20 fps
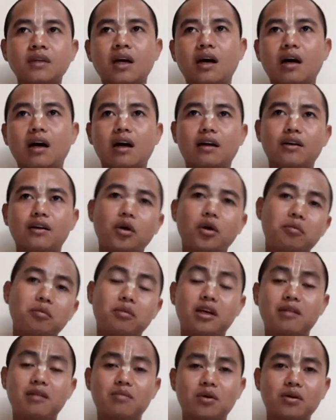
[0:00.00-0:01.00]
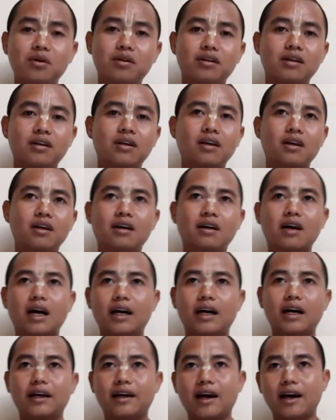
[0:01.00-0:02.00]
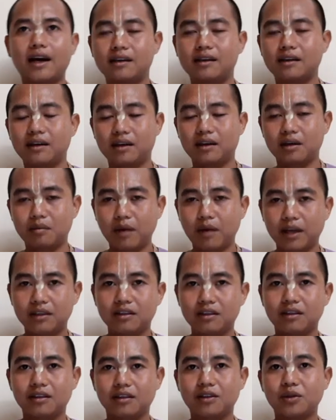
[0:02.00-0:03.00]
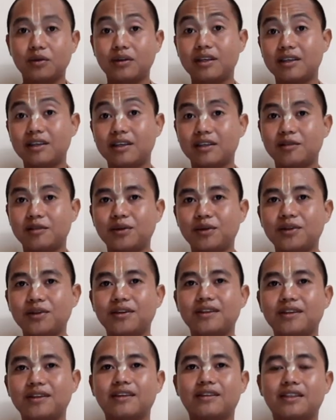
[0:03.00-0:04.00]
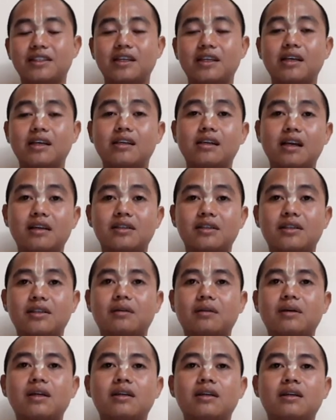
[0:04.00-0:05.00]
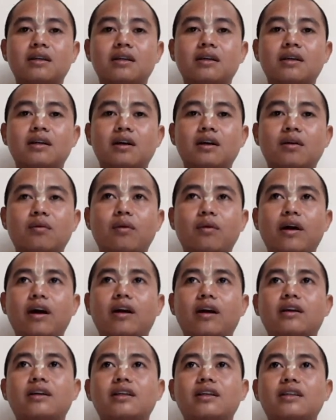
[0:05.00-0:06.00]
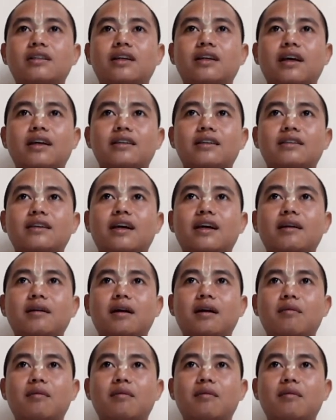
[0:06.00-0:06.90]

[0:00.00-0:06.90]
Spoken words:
Not big book. I highly recommend to read this book, Krishna Lila Stava, where he says that